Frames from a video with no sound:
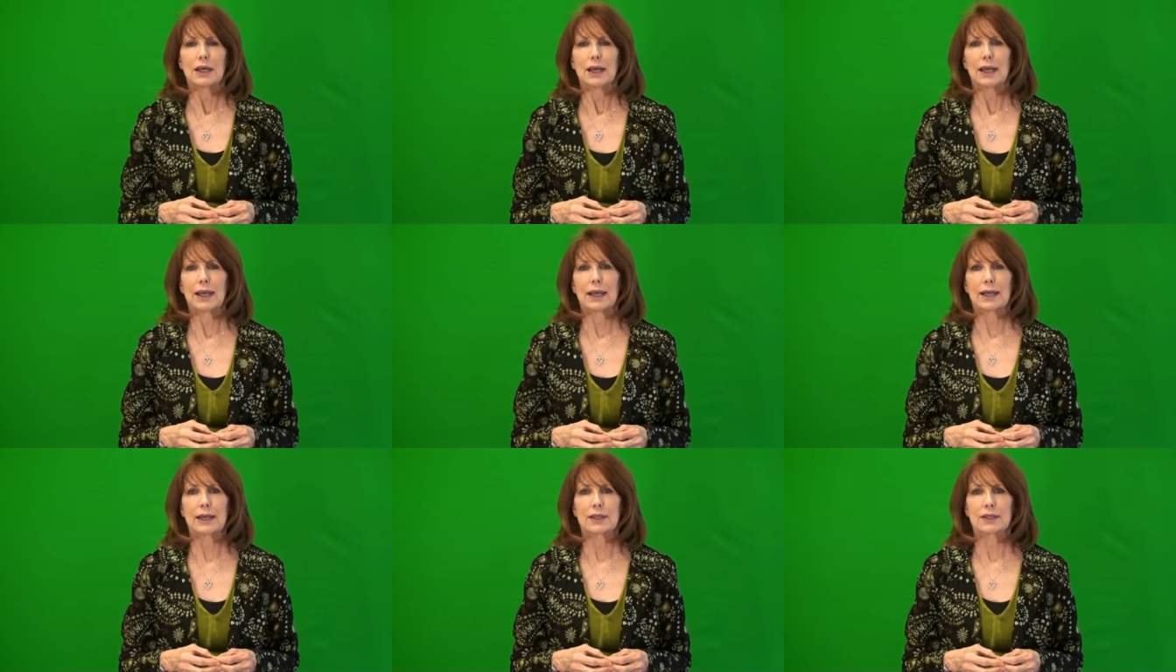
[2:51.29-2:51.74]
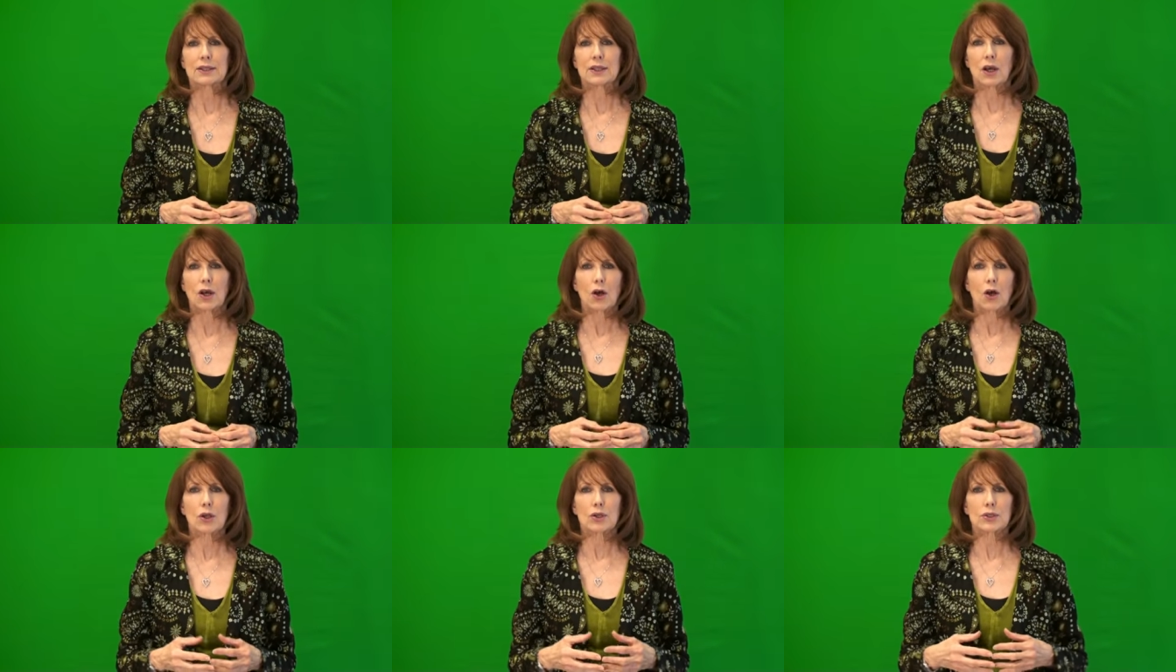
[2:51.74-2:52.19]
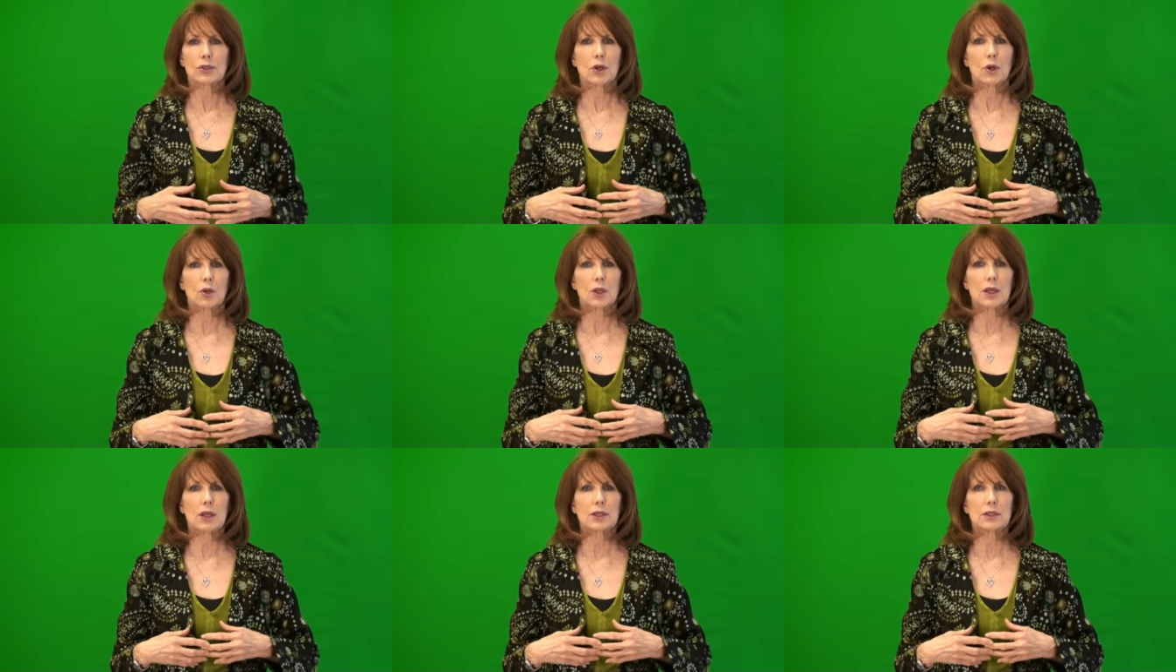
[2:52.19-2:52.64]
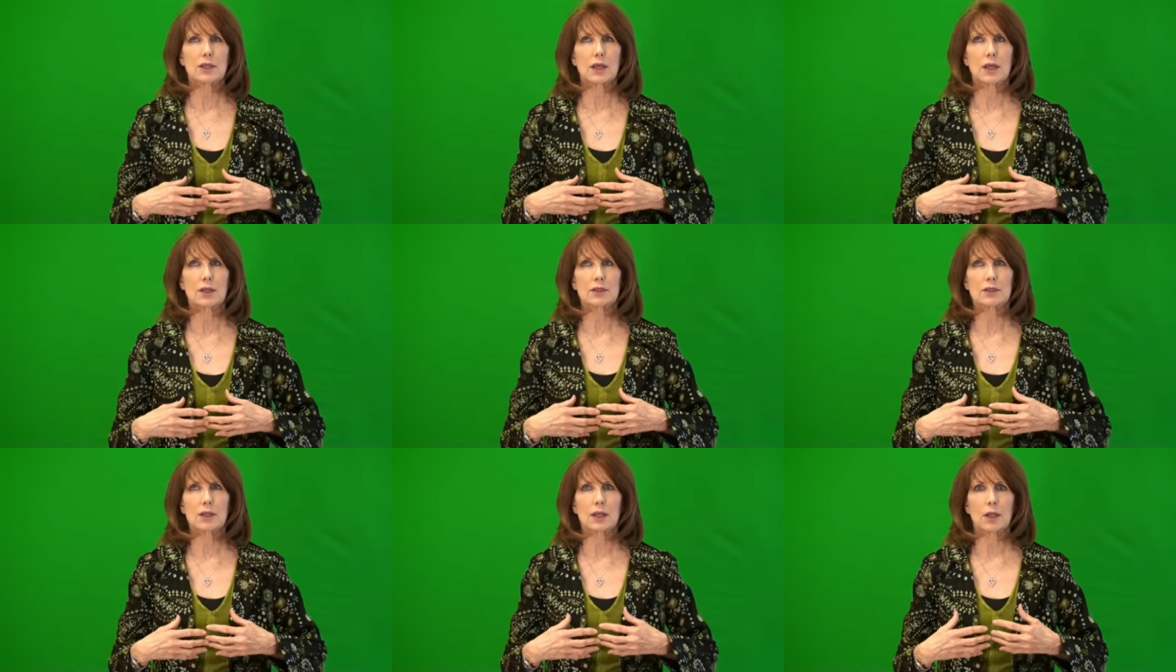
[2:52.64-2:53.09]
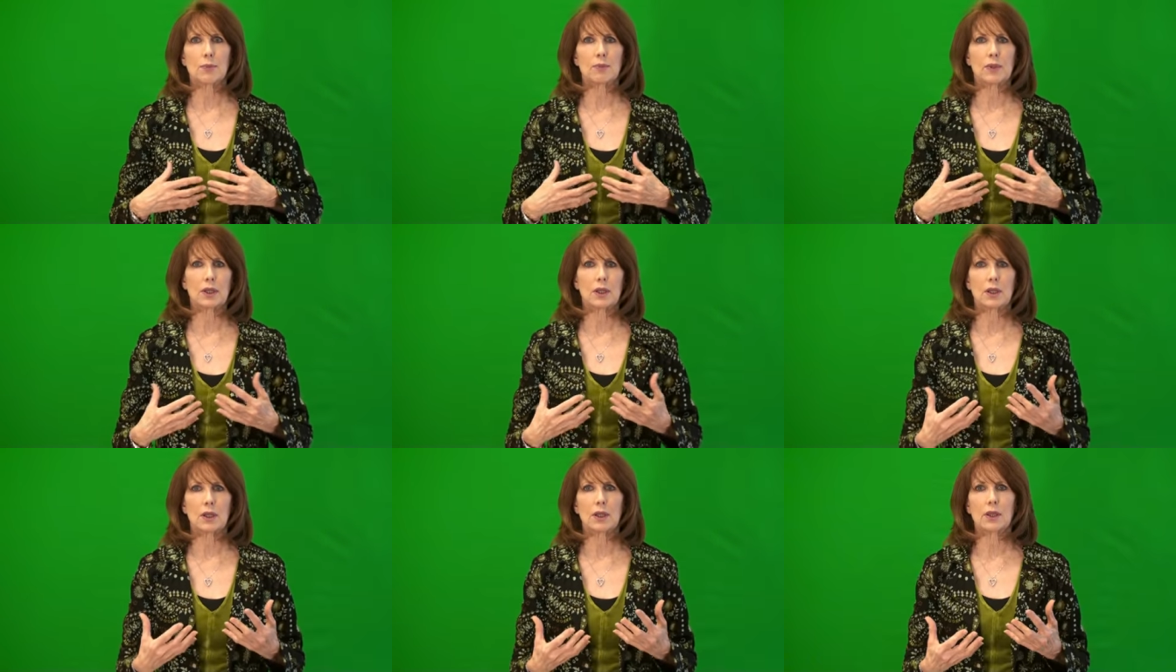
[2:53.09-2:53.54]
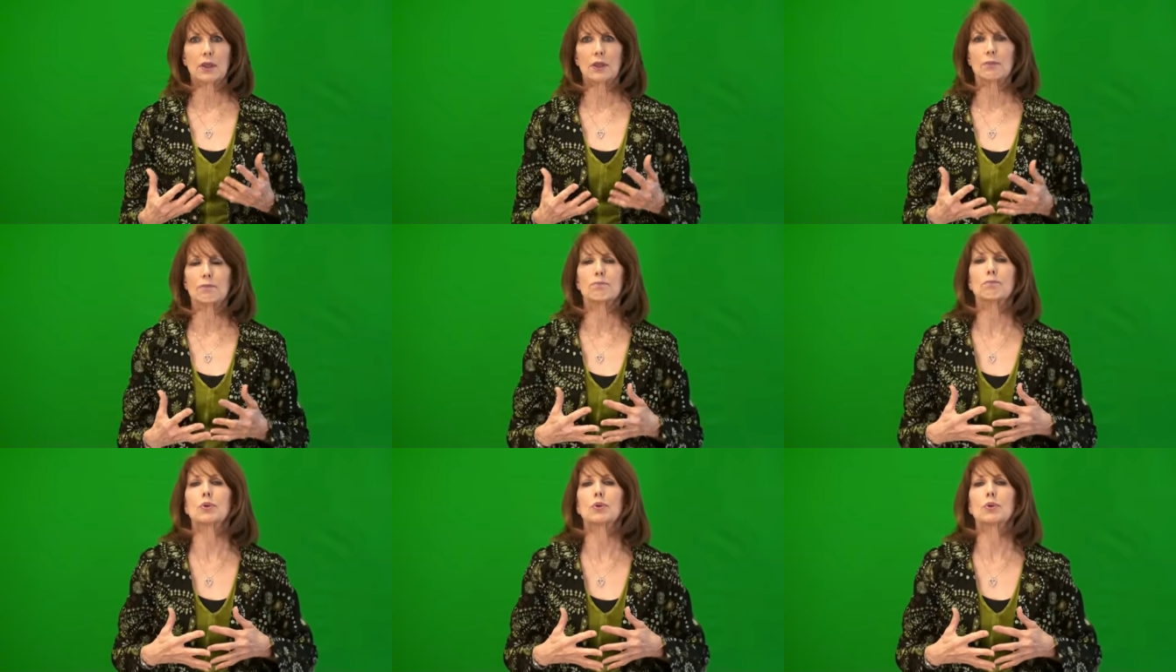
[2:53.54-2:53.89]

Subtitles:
and also it tends to let me